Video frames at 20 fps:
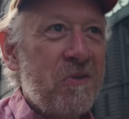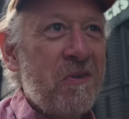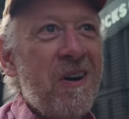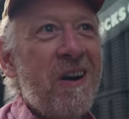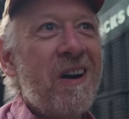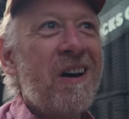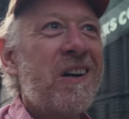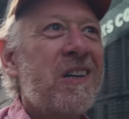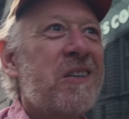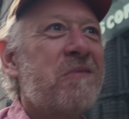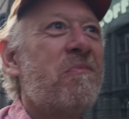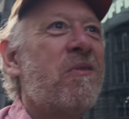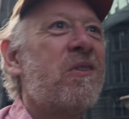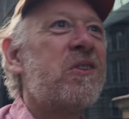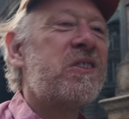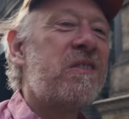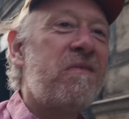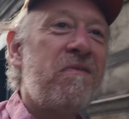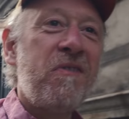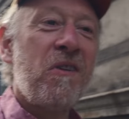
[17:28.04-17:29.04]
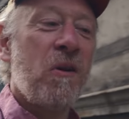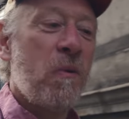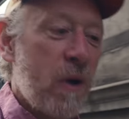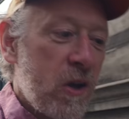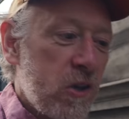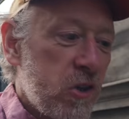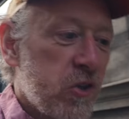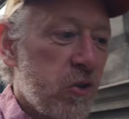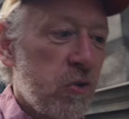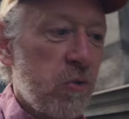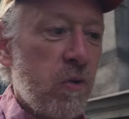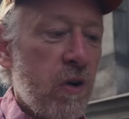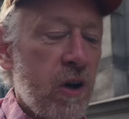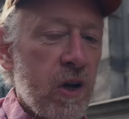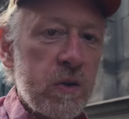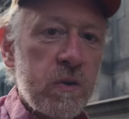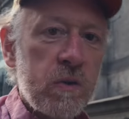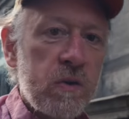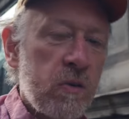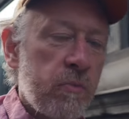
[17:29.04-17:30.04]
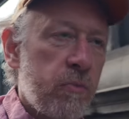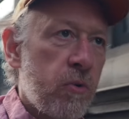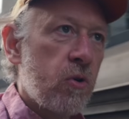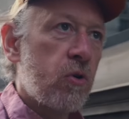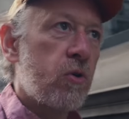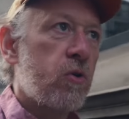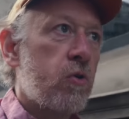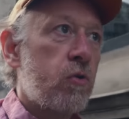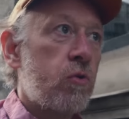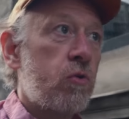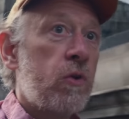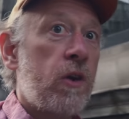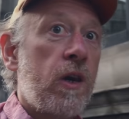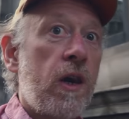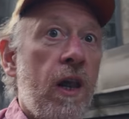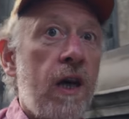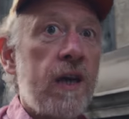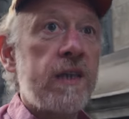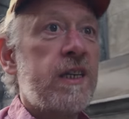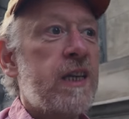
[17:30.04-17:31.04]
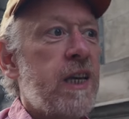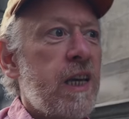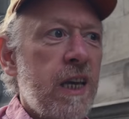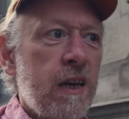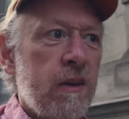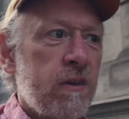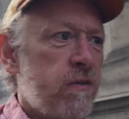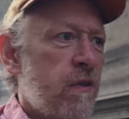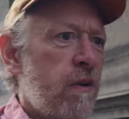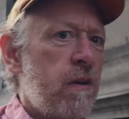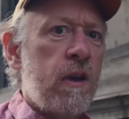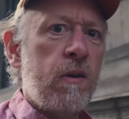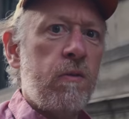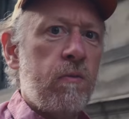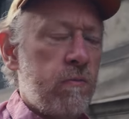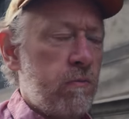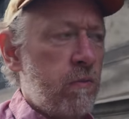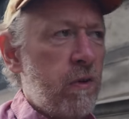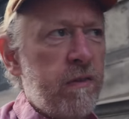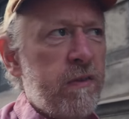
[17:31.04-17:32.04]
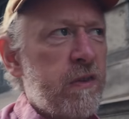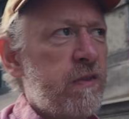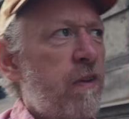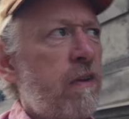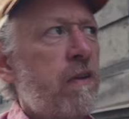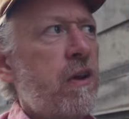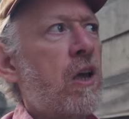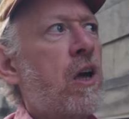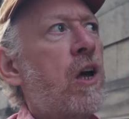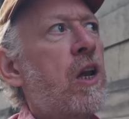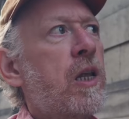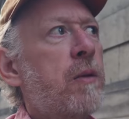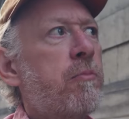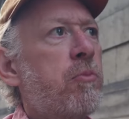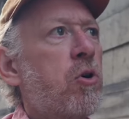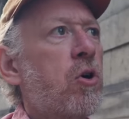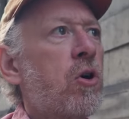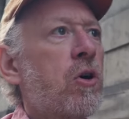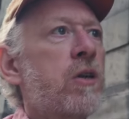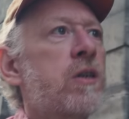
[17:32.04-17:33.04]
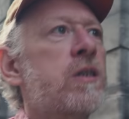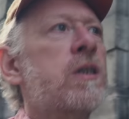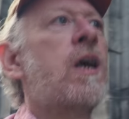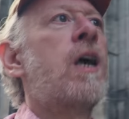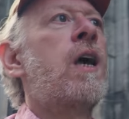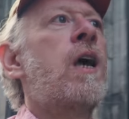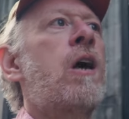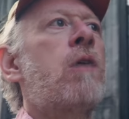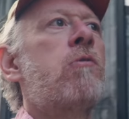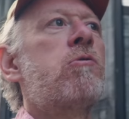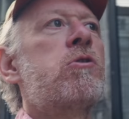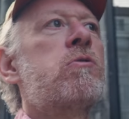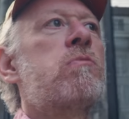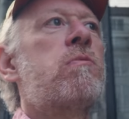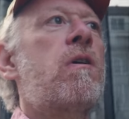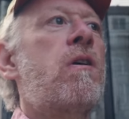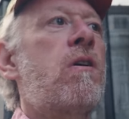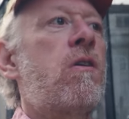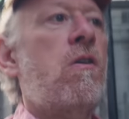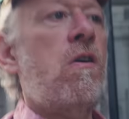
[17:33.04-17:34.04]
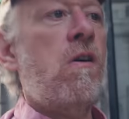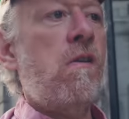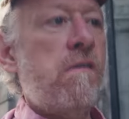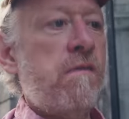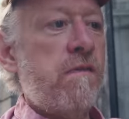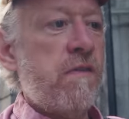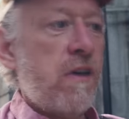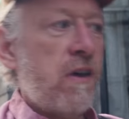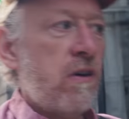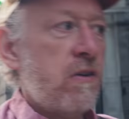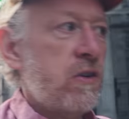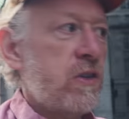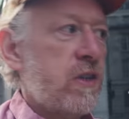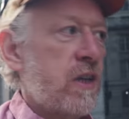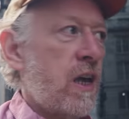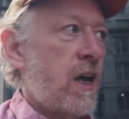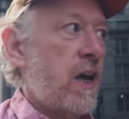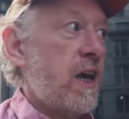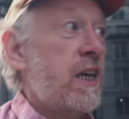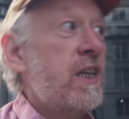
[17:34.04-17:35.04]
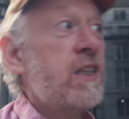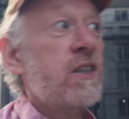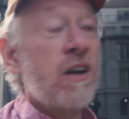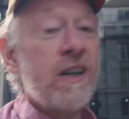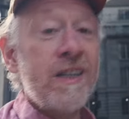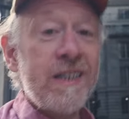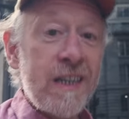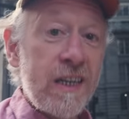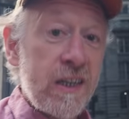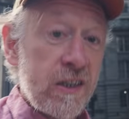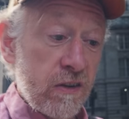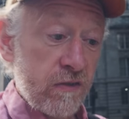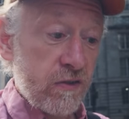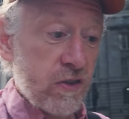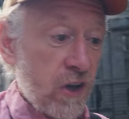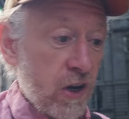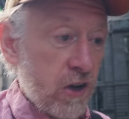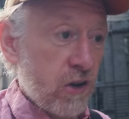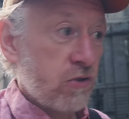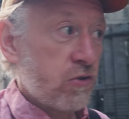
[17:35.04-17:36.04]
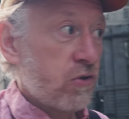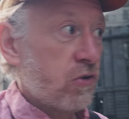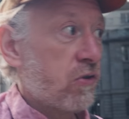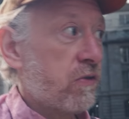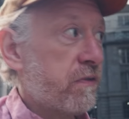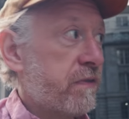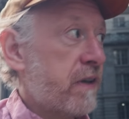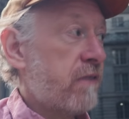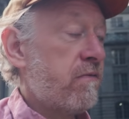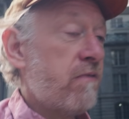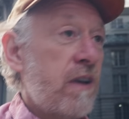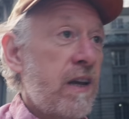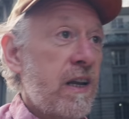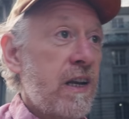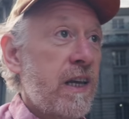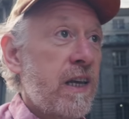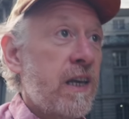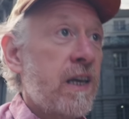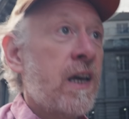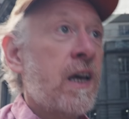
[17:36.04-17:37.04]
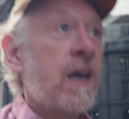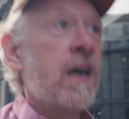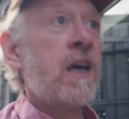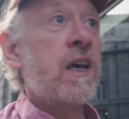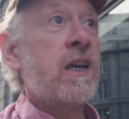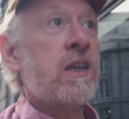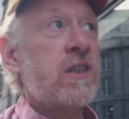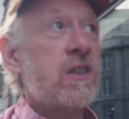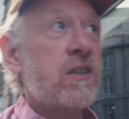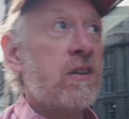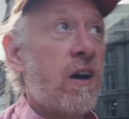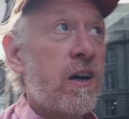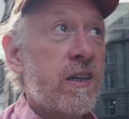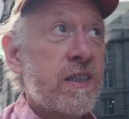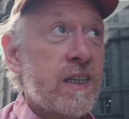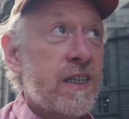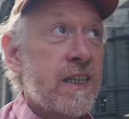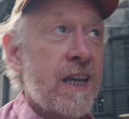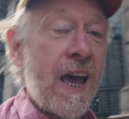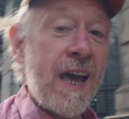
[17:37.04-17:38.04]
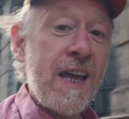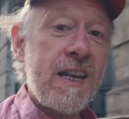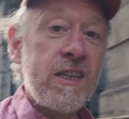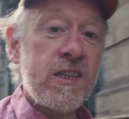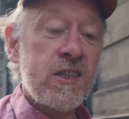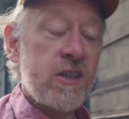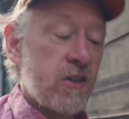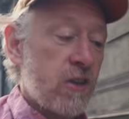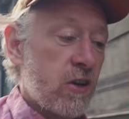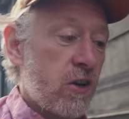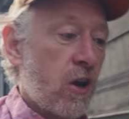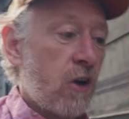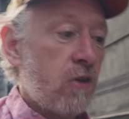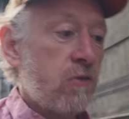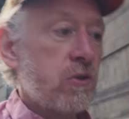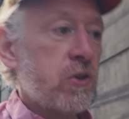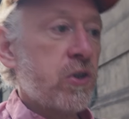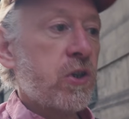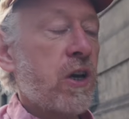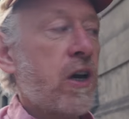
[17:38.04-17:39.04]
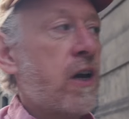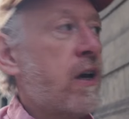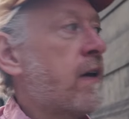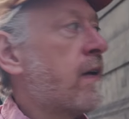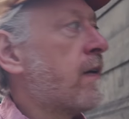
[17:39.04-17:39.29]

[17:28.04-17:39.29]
works, most influential works, was a book called Ludgate. It was one of his very early books, which is where a lot of those, his ideas of psychogeography really started to enter the culture.